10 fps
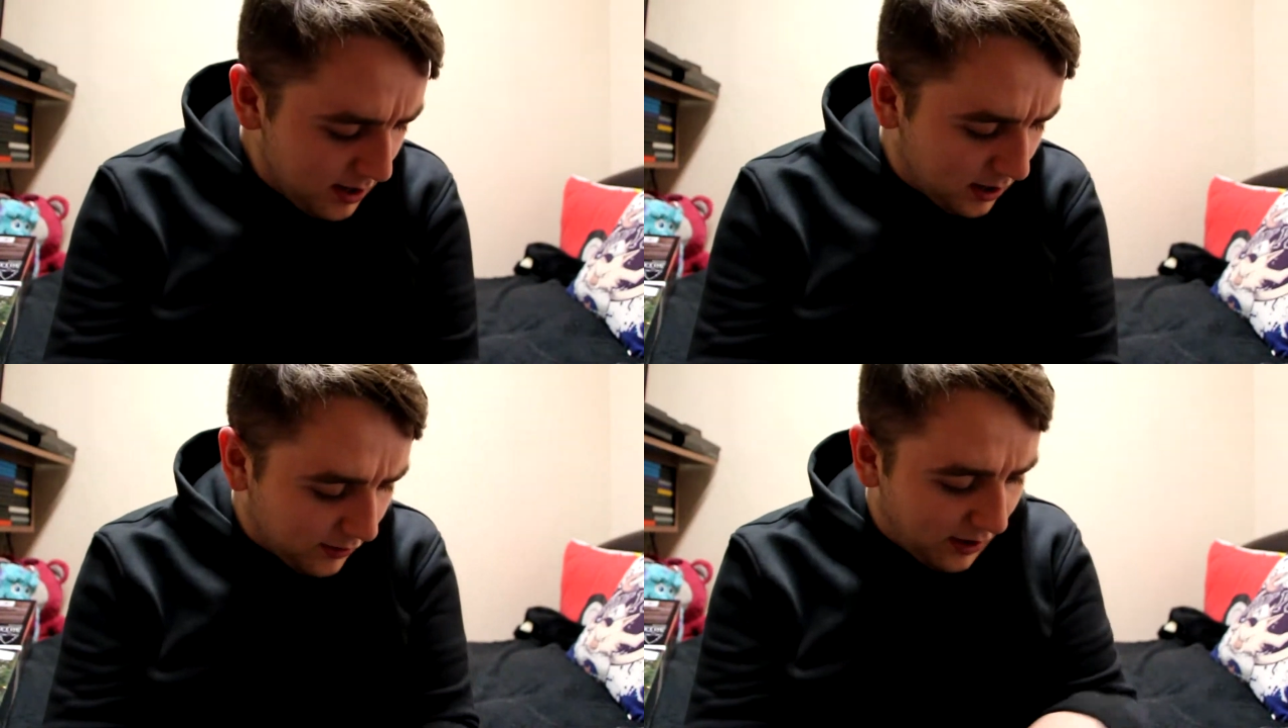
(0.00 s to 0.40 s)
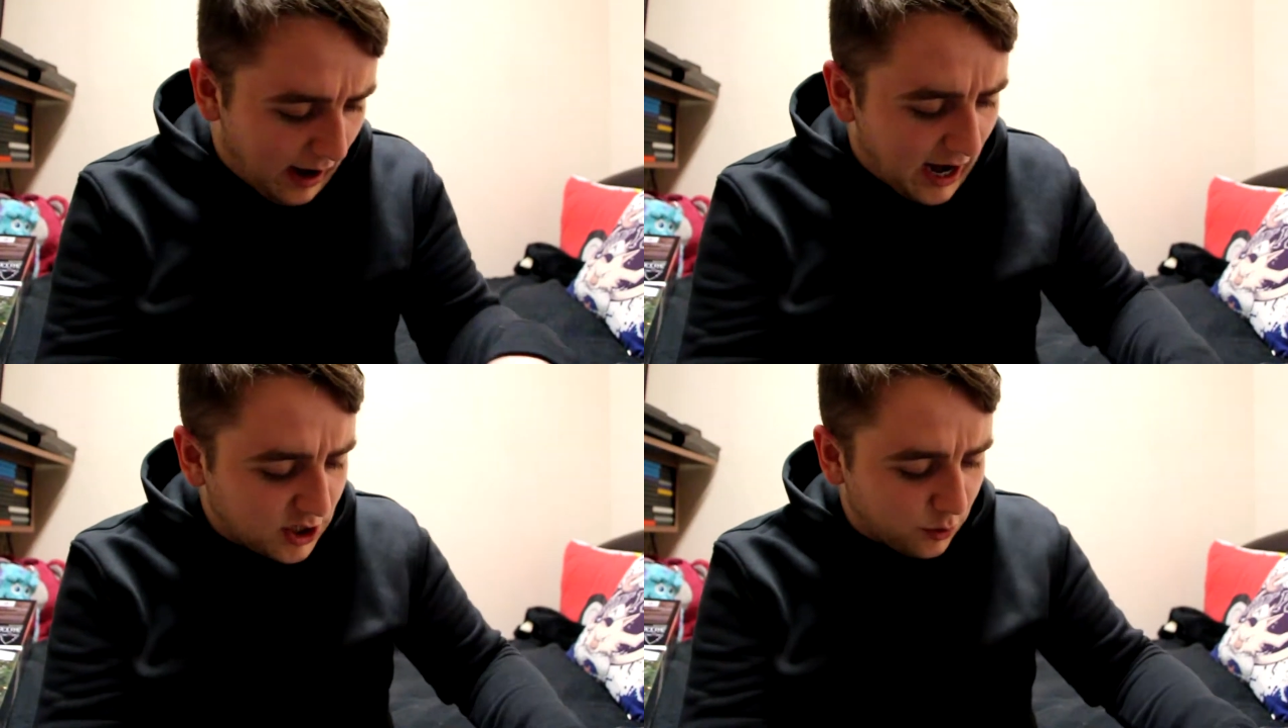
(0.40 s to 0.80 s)
Because our
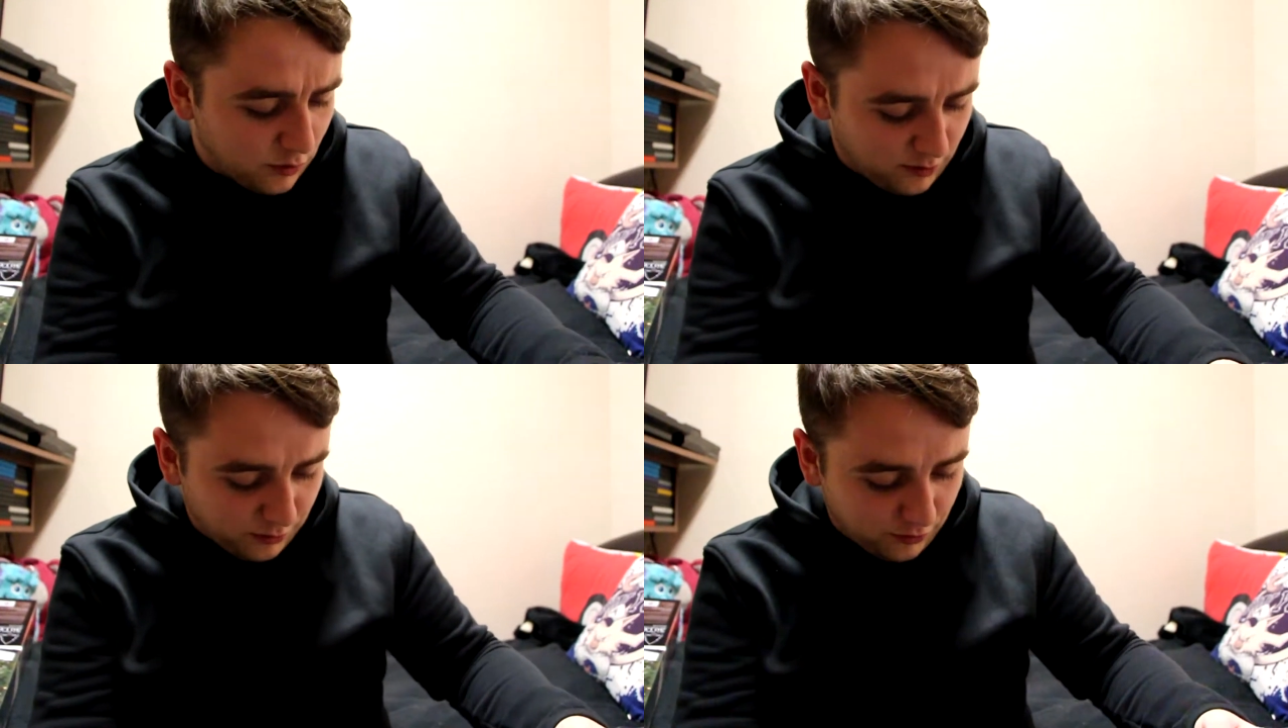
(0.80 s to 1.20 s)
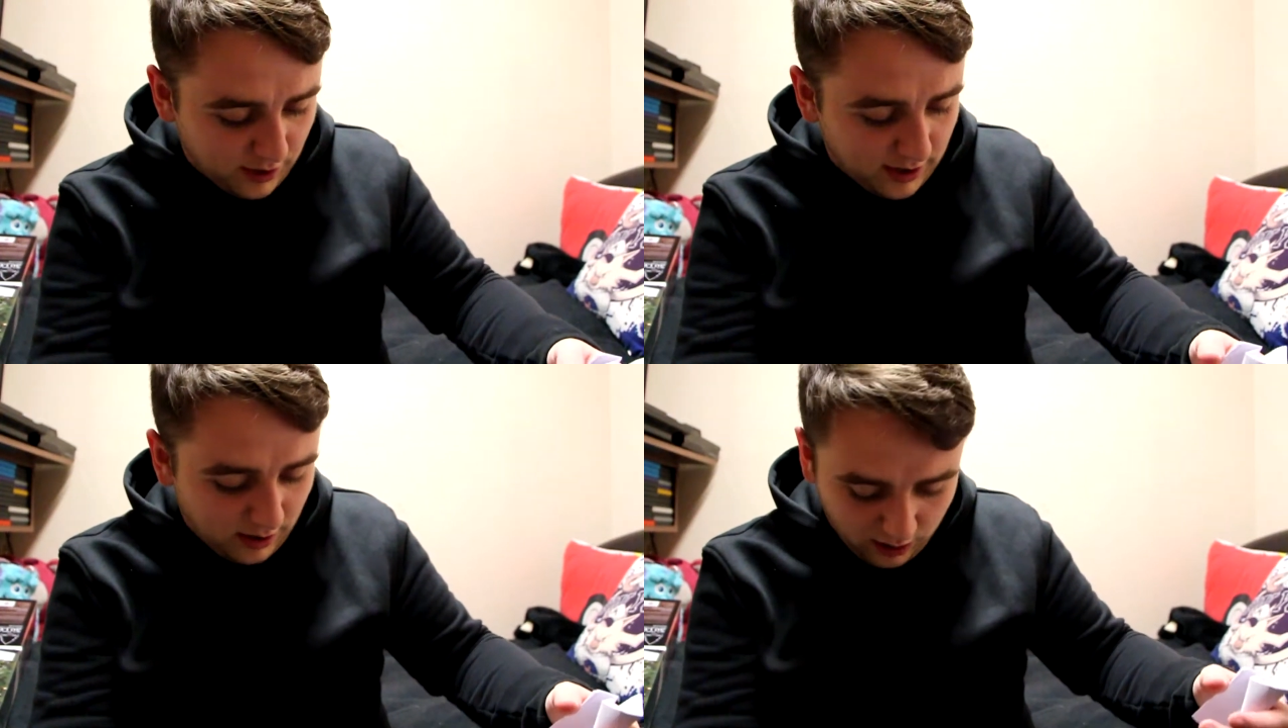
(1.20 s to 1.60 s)
actual Christmas
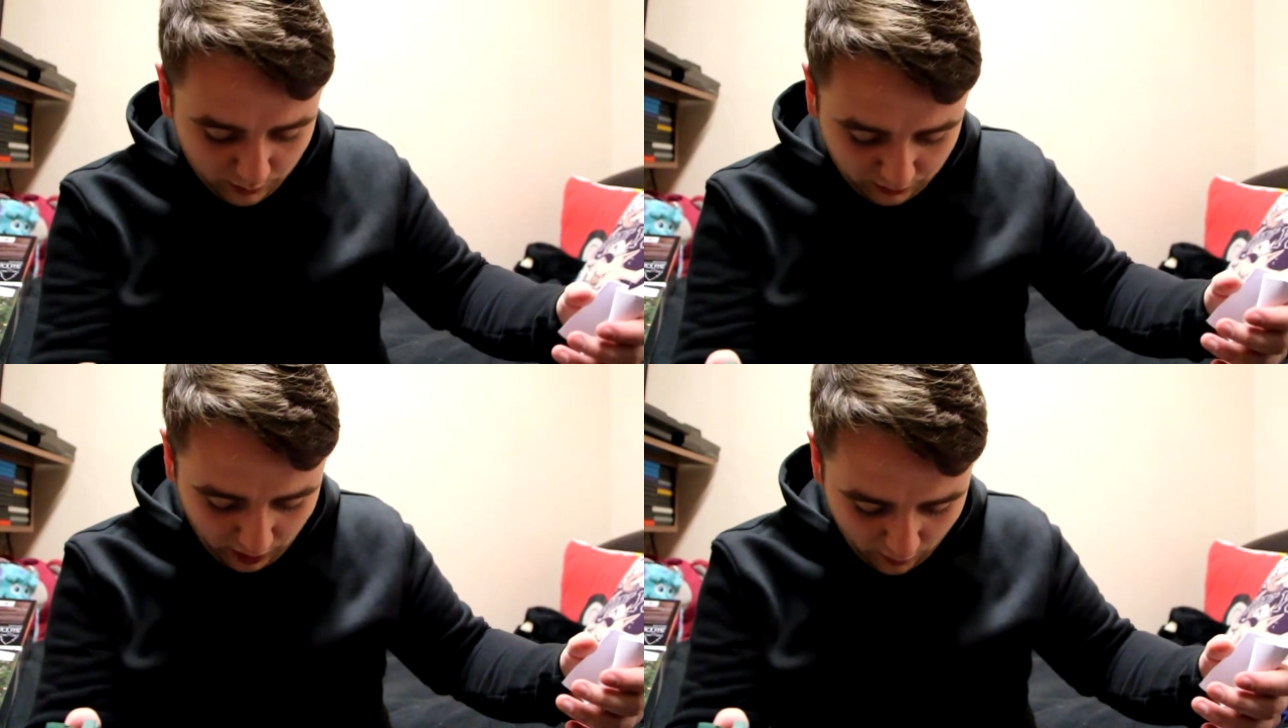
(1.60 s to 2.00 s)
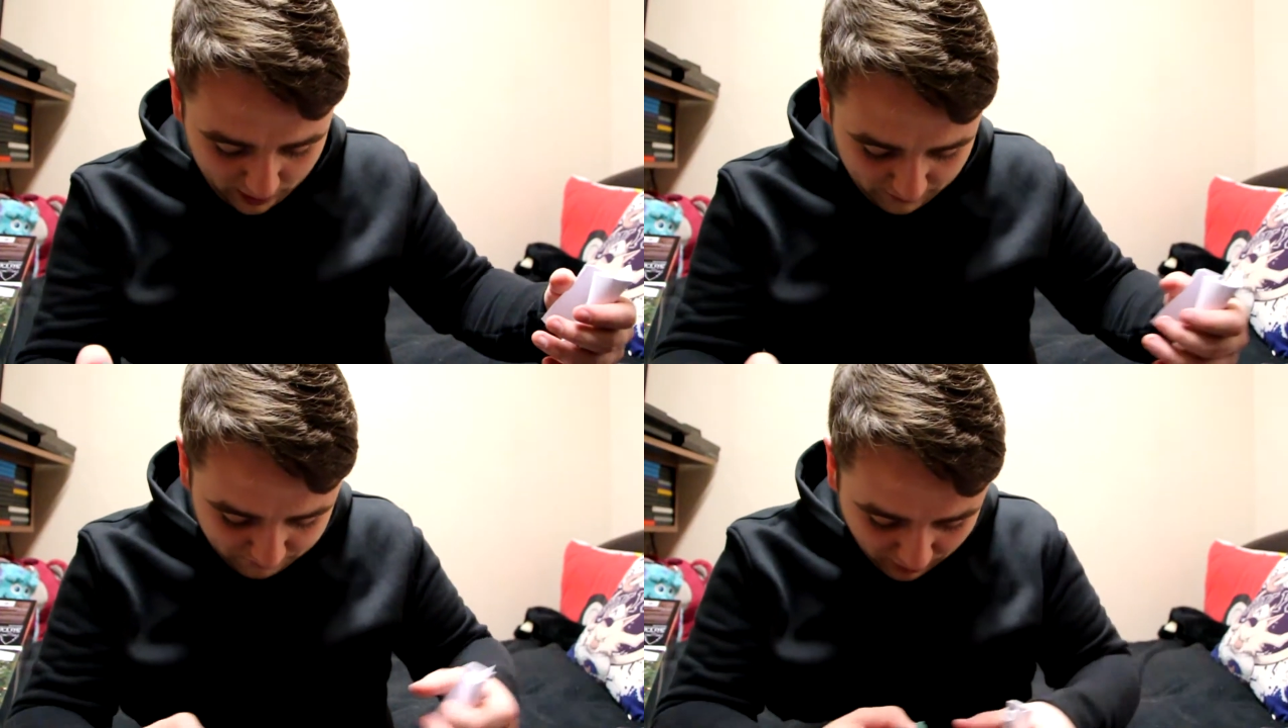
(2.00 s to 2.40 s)
tree, oh, it's
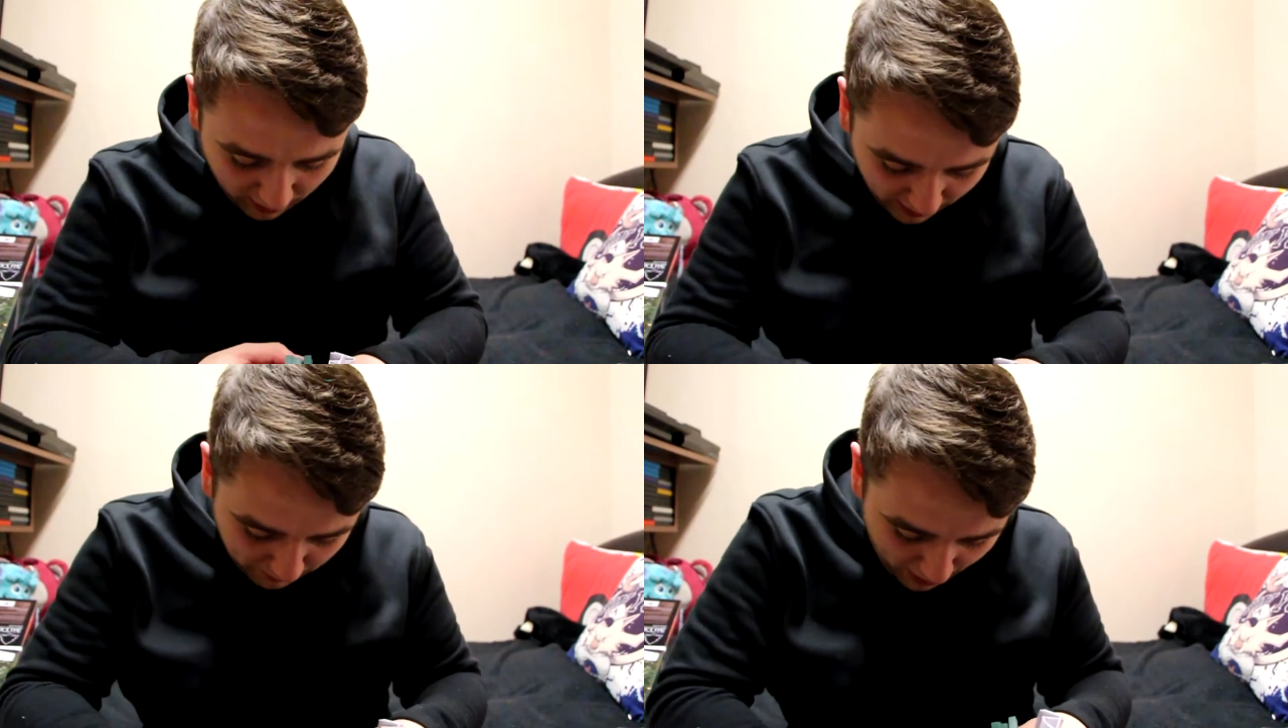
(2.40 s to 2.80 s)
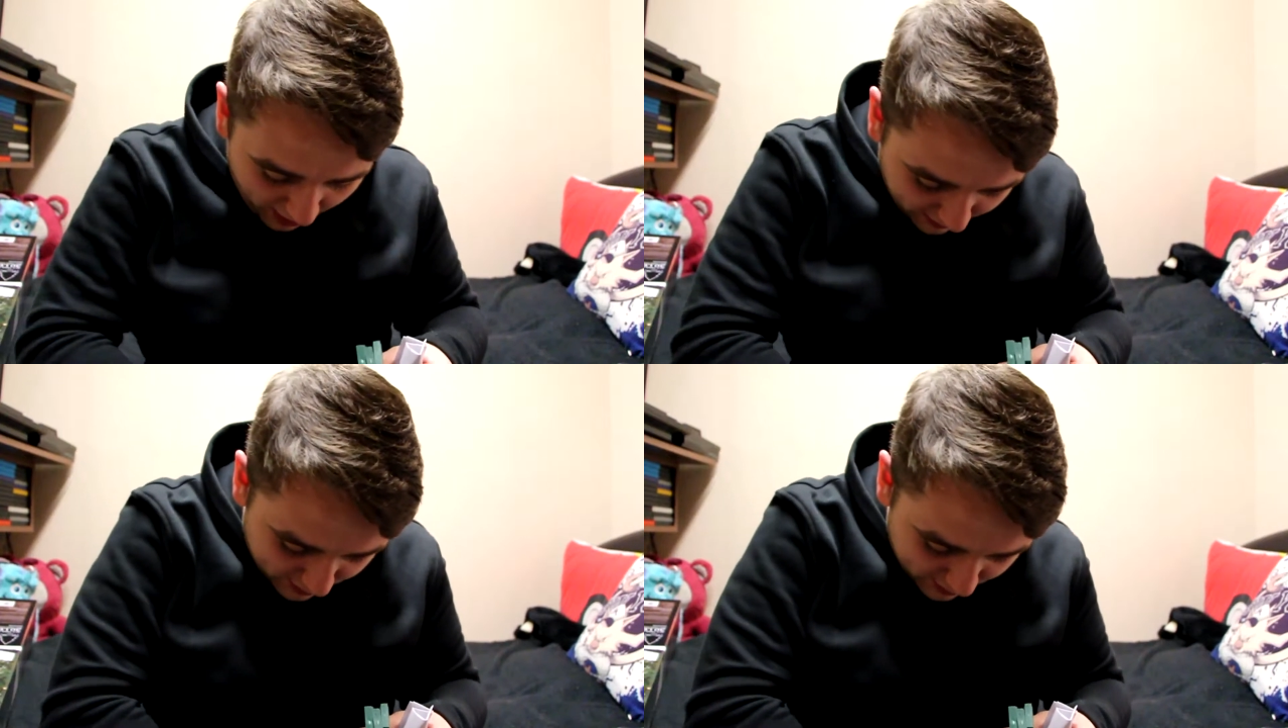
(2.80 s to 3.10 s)
already falling apart.